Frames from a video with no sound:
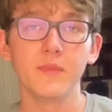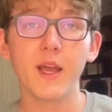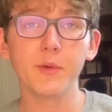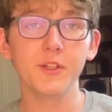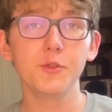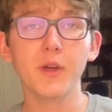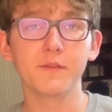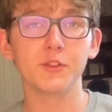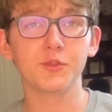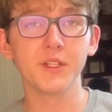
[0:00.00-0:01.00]
Now we do
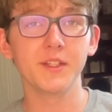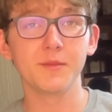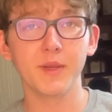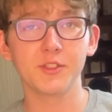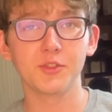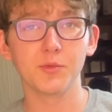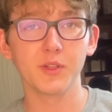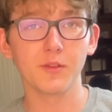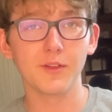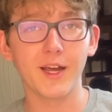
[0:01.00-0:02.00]
have to treat this mixture
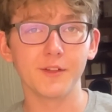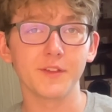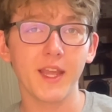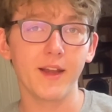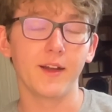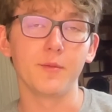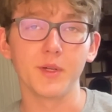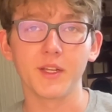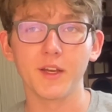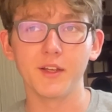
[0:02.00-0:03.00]
with a lot of care
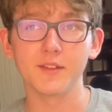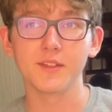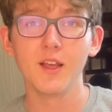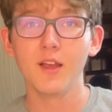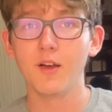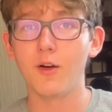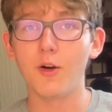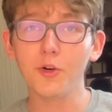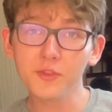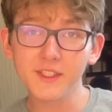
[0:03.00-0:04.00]
because
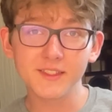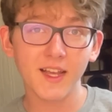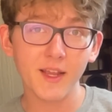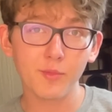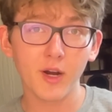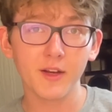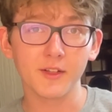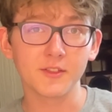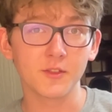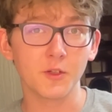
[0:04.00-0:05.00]
all these side
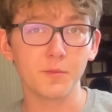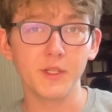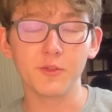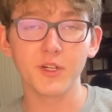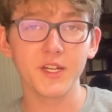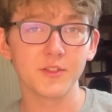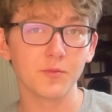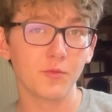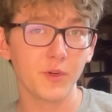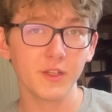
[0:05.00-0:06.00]
products could be creating
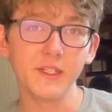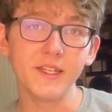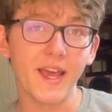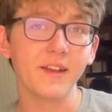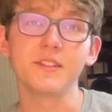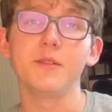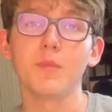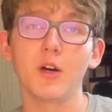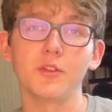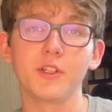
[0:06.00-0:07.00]
some really nasty
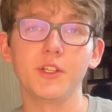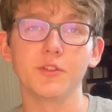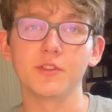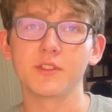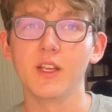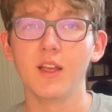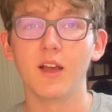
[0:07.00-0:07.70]
molecules,